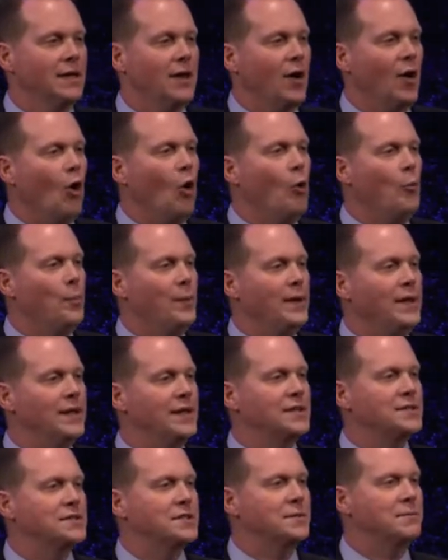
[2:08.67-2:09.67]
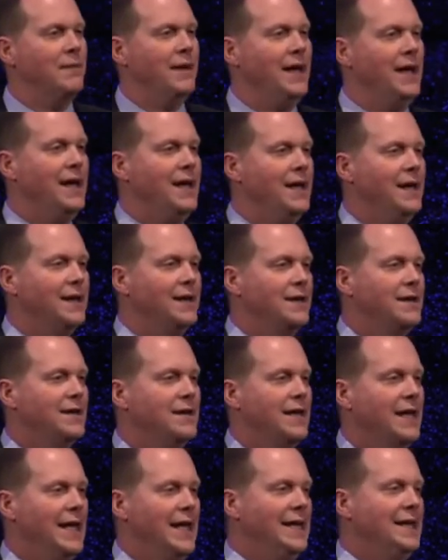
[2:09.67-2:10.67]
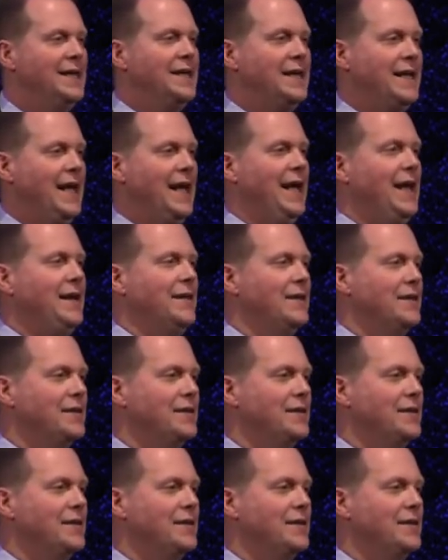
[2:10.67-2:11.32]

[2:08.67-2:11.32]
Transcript: hoping that she may indicate